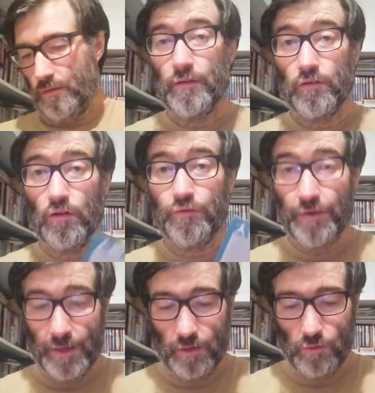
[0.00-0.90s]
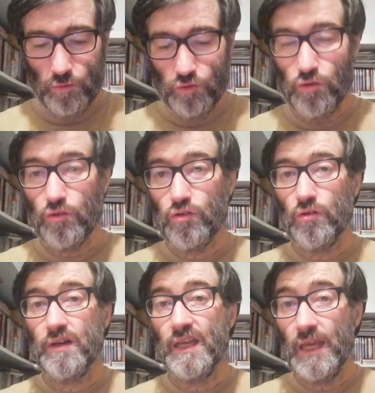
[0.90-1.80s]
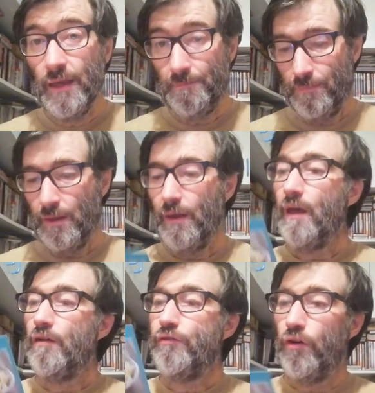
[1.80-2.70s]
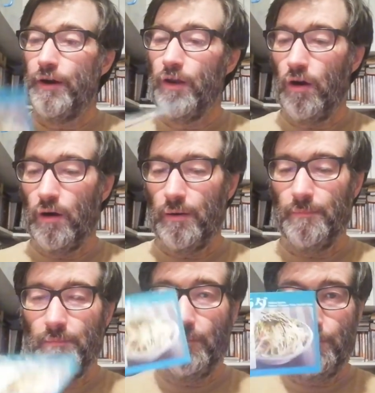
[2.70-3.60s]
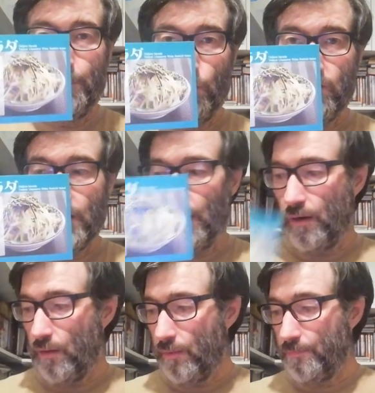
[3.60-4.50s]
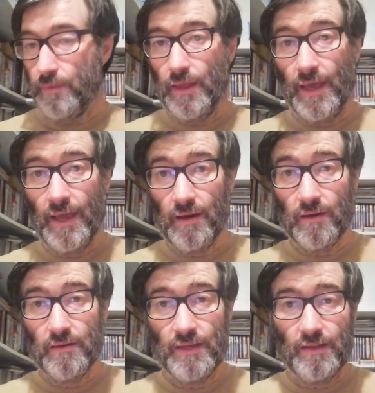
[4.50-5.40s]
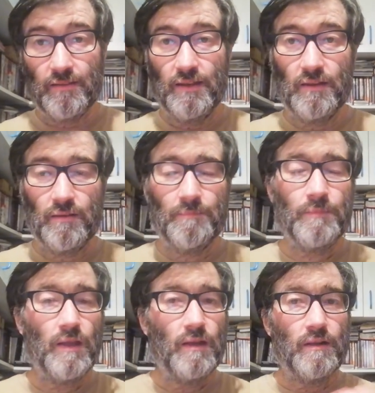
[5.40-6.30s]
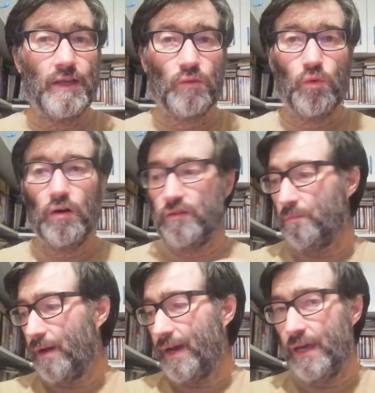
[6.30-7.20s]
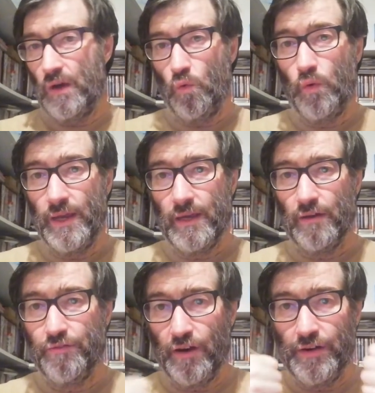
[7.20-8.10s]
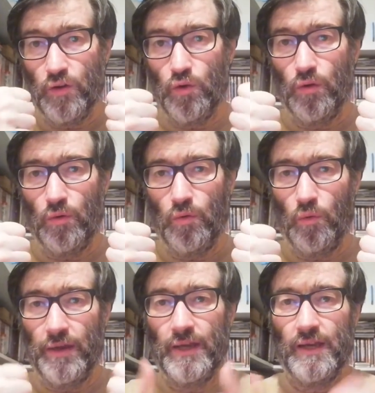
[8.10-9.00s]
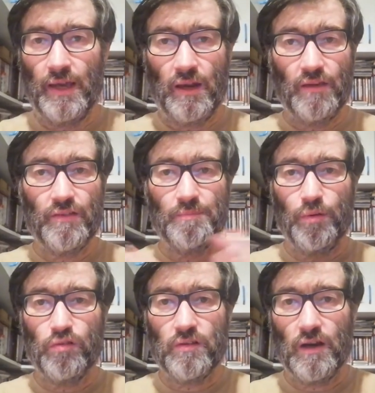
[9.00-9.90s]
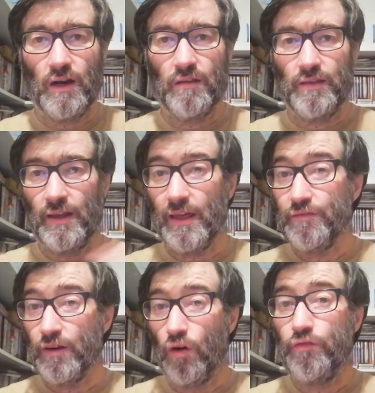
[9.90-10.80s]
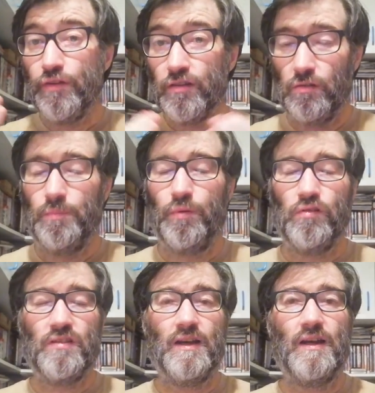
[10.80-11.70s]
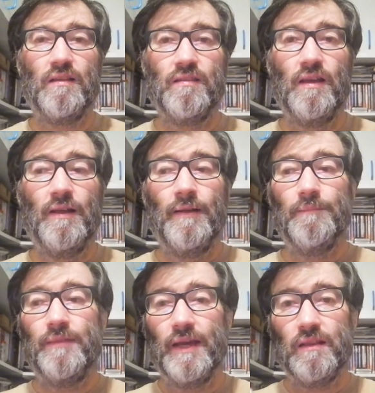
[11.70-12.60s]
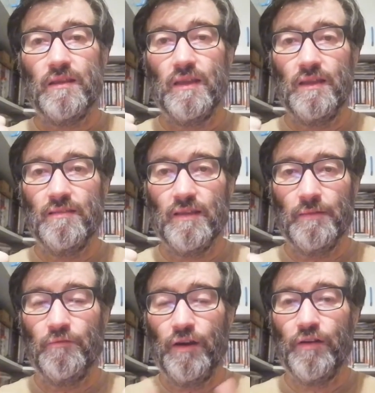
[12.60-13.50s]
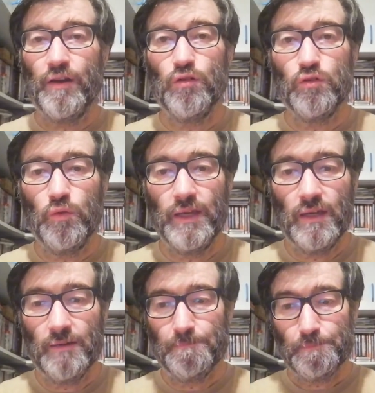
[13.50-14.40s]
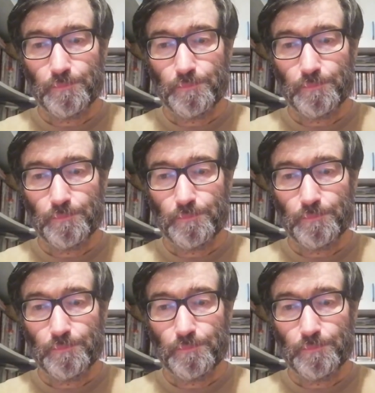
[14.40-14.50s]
So thank you, Junjuni, for your postcard. And that's it. That was my week, a very cool week. 11 postcards, 11 official postcards. That is a very good week.